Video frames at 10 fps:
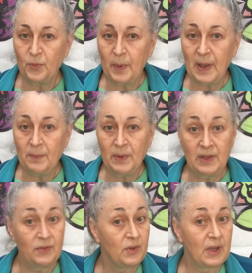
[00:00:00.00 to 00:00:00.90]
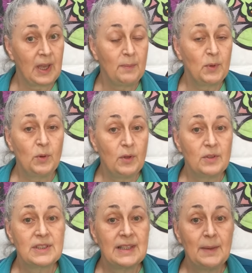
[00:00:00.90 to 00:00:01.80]
of paper, if you kept all
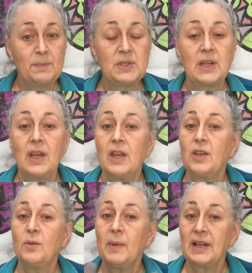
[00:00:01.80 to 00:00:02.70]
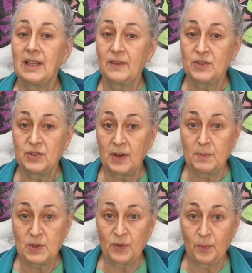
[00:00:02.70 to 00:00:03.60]
your snips, you might have
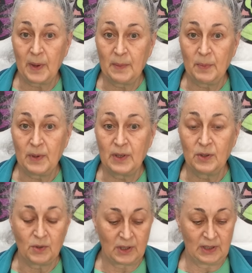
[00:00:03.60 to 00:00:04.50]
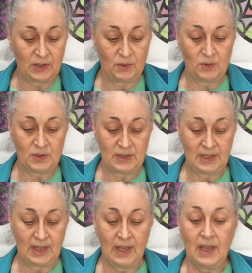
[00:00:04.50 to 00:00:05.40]
strips of paper you can use.
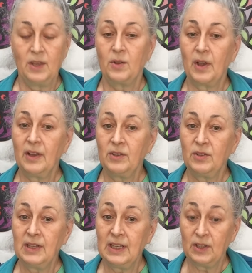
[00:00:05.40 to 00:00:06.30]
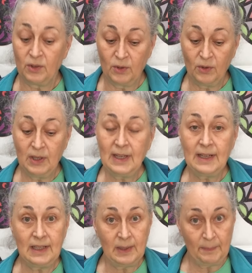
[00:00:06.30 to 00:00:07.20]
You're going to need a ruler
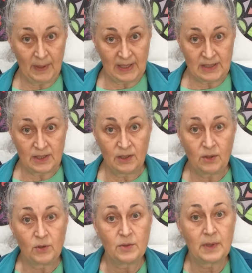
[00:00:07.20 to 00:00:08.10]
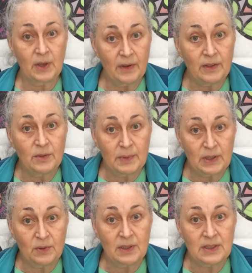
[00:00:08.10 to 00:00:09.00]
and a pencil because we're going to be
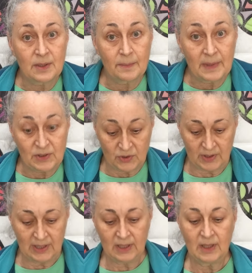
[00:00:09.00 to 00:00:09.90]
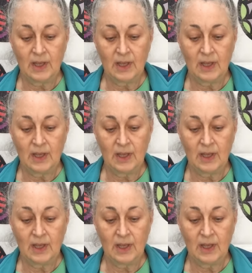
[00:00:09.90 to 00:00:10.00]
doing some measuring.